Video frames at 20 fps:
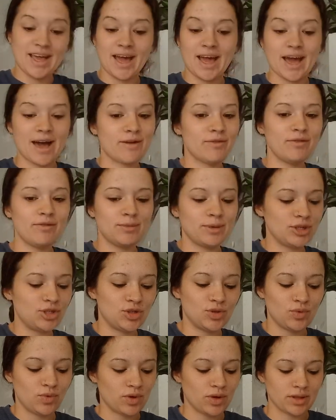However much
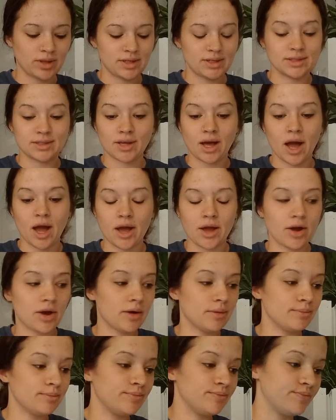you really
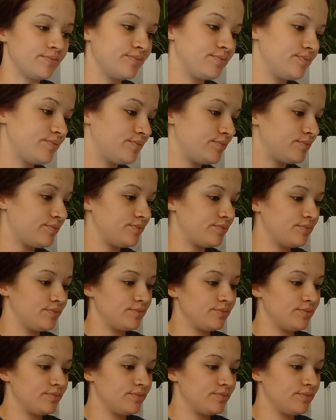desire.